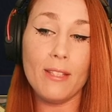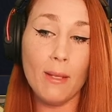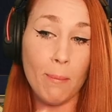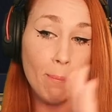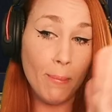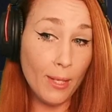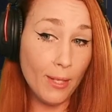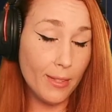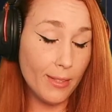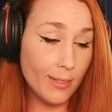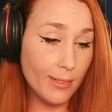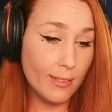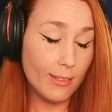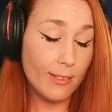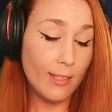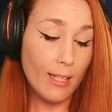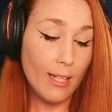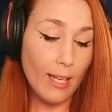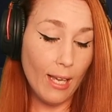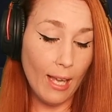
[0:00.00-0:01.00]
the books
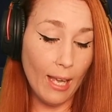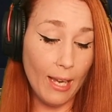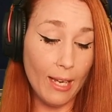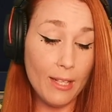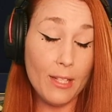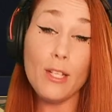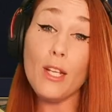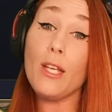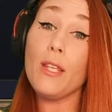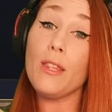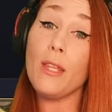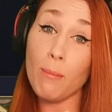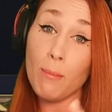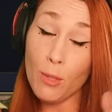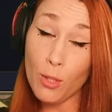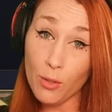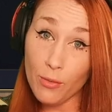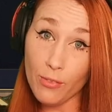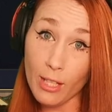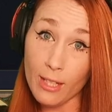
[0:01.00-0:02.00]
and the
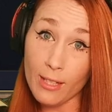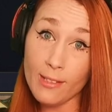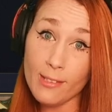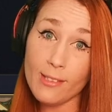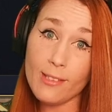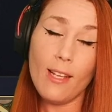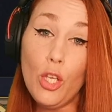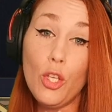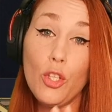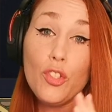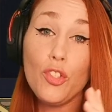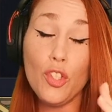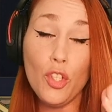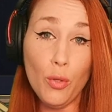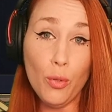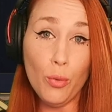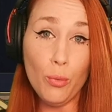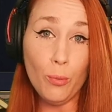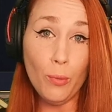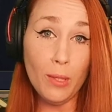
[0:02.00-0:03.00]
movies,
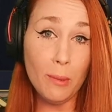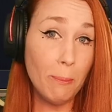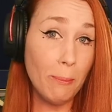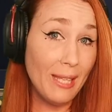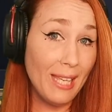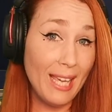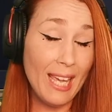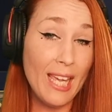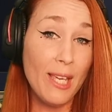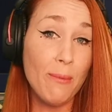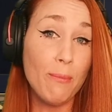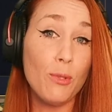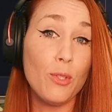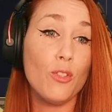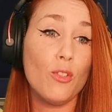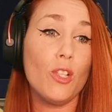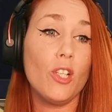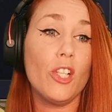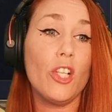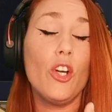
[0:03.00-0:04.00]
you will be able
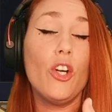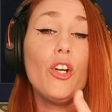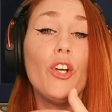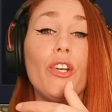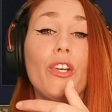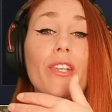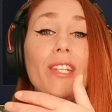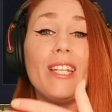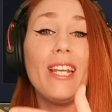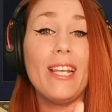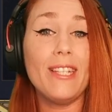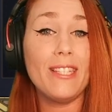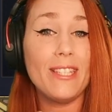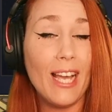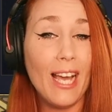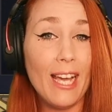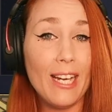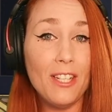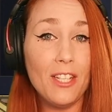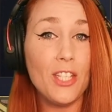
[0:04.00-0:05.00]
to learn the
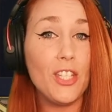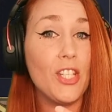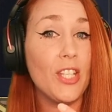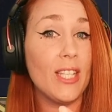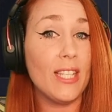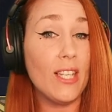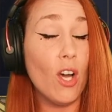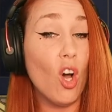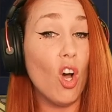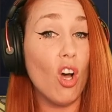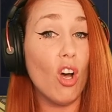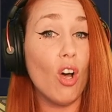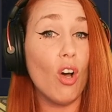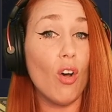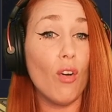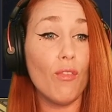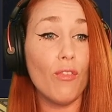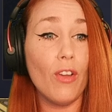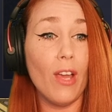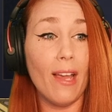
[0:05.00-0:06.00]
entirety
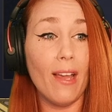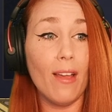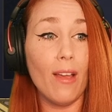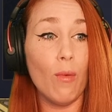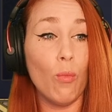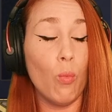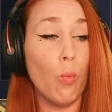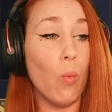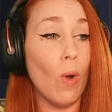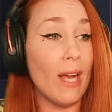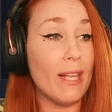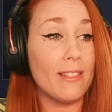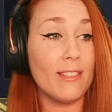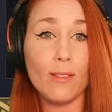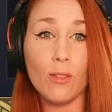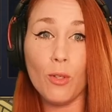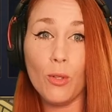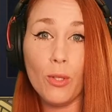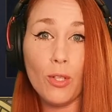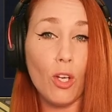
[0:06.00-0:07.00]
of what's
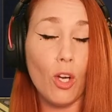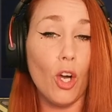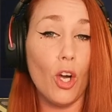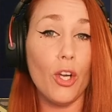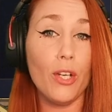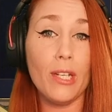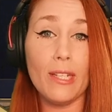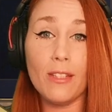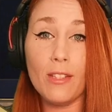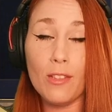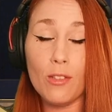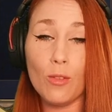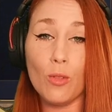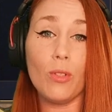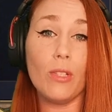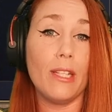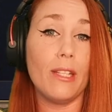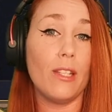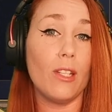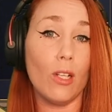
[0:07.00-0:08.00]
going on and the
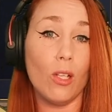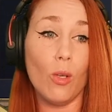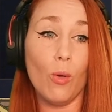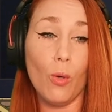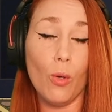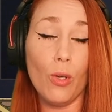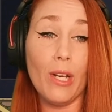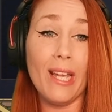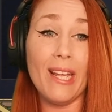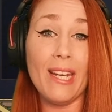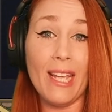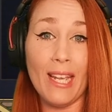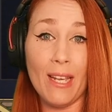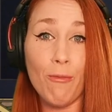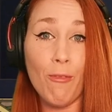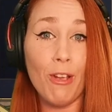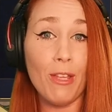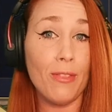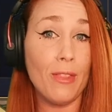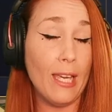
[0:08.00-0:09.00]
story and the lore and
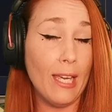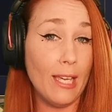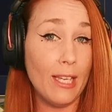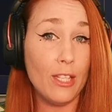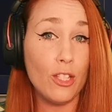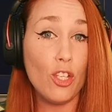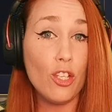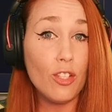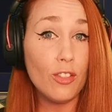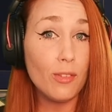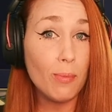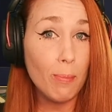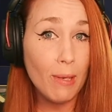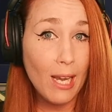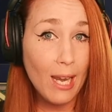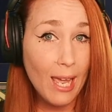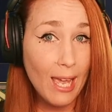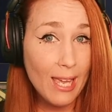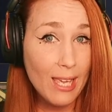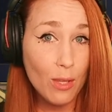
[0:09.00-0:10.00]
everything just
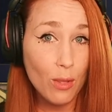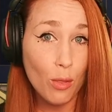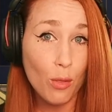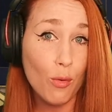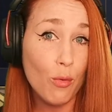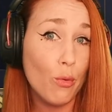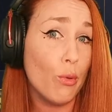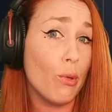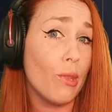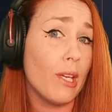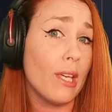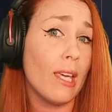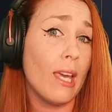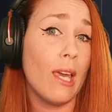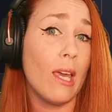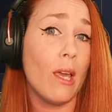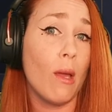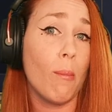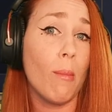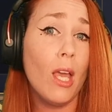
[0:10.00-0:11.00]
playing through the
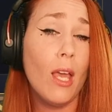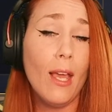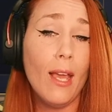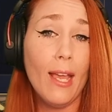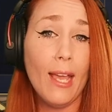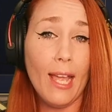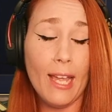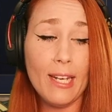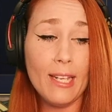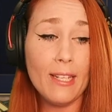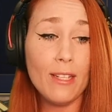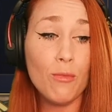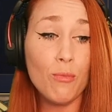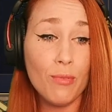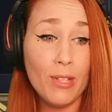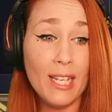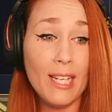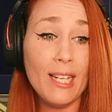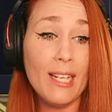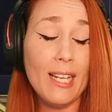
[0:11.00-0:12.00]
game. And it
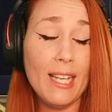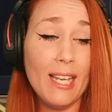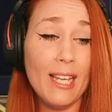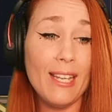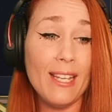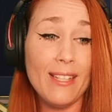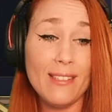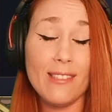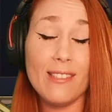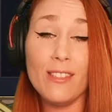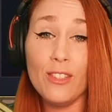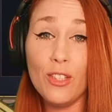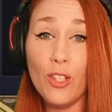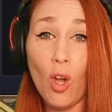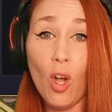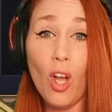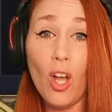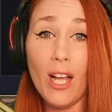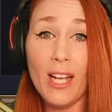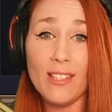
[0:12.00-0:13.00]
really is
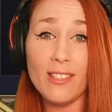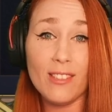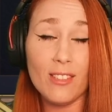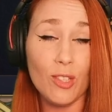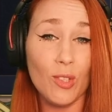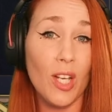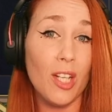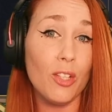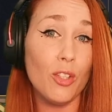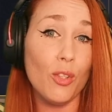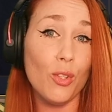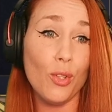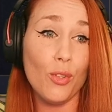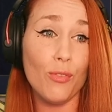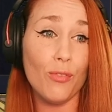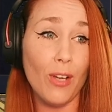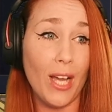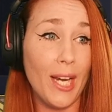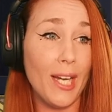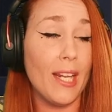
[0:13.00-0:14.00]
not a struggle
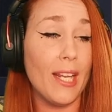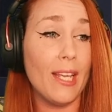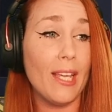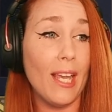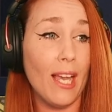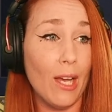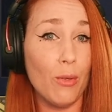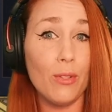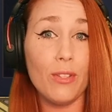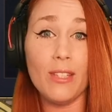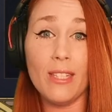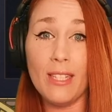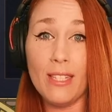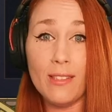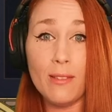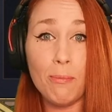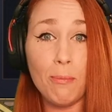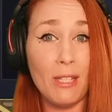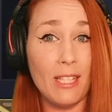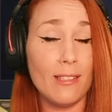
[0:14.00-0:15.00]
finding out
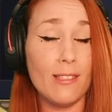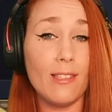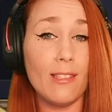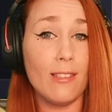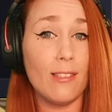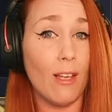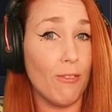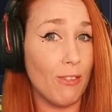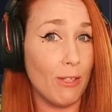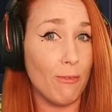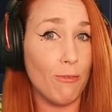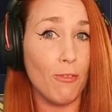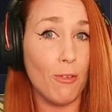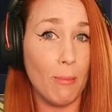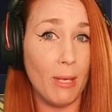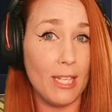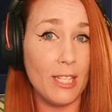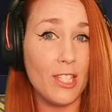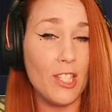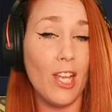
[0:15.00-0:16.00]
these pieces of
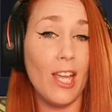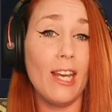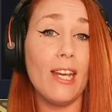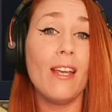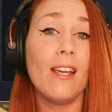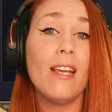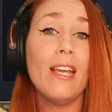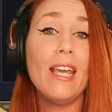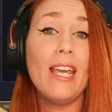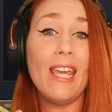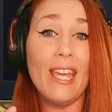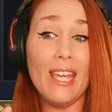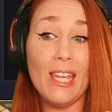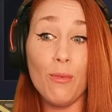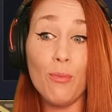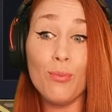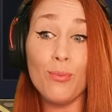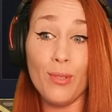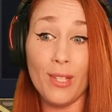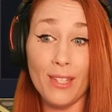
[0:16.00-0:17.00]
information. You
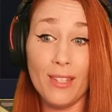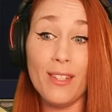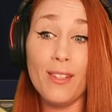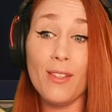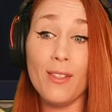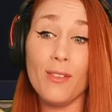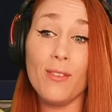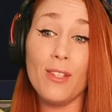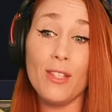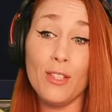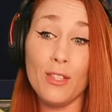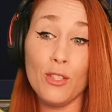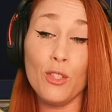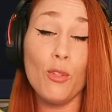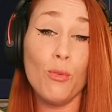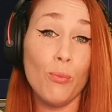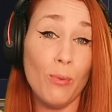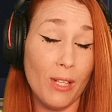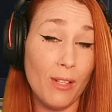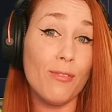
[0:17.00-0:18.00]

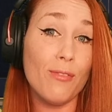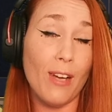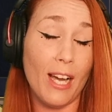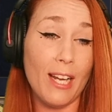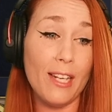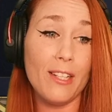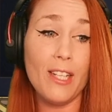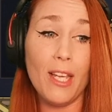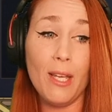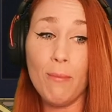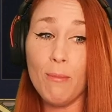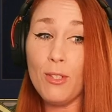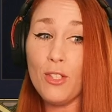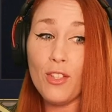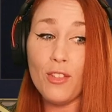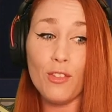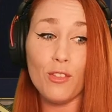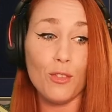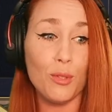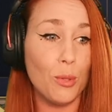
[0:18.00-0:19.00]
will find them
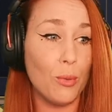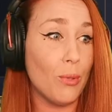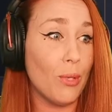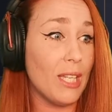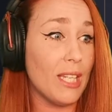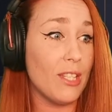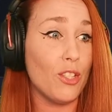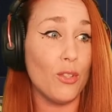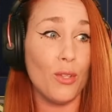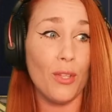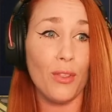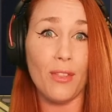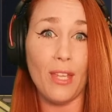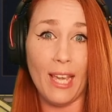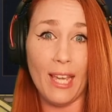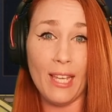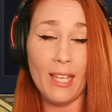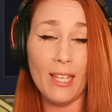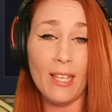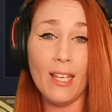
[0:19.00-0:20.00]
just doing your
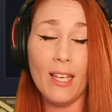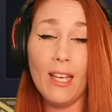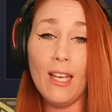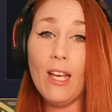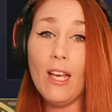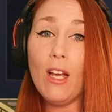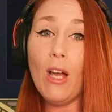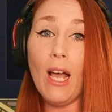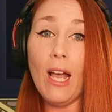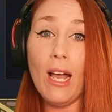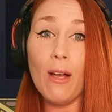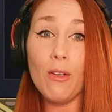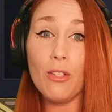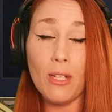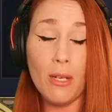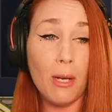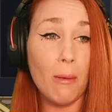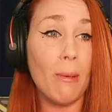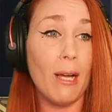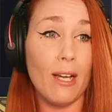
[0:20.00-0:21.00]
thing out
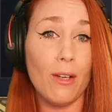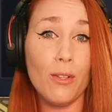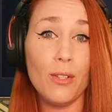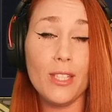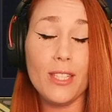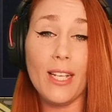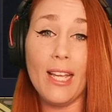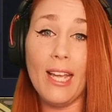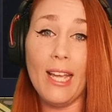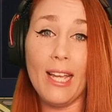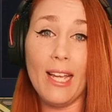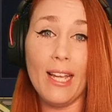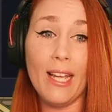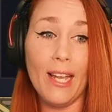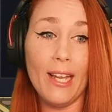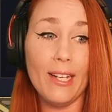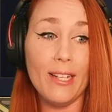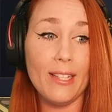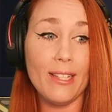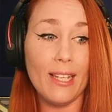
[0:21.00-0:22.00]
and about,
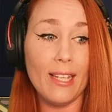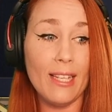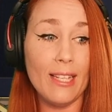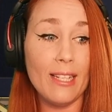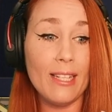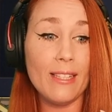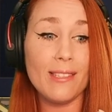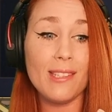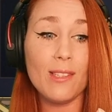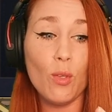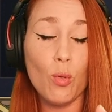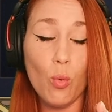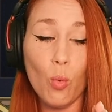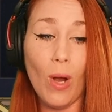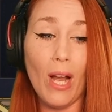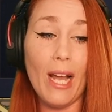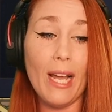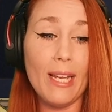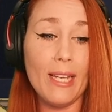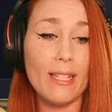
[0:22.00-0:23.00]
and it is
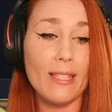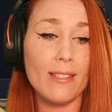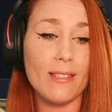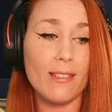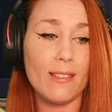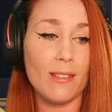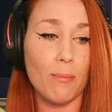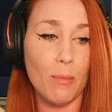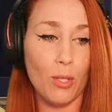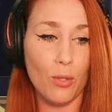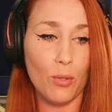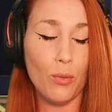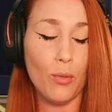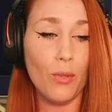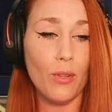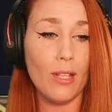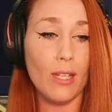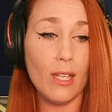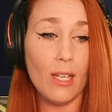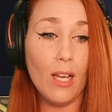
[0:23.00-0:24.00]
quite
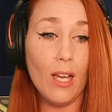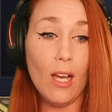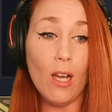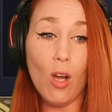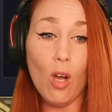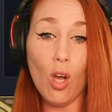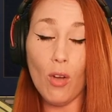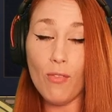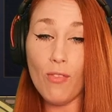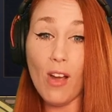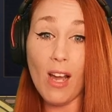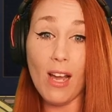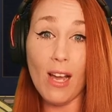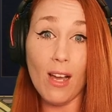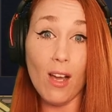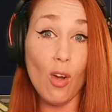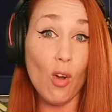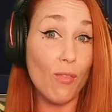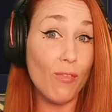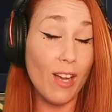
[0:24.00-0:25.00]
smooth of
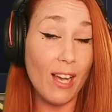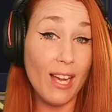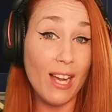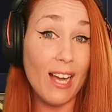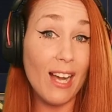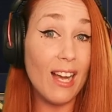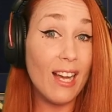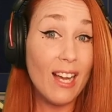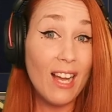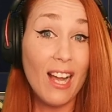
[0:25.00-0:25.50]
a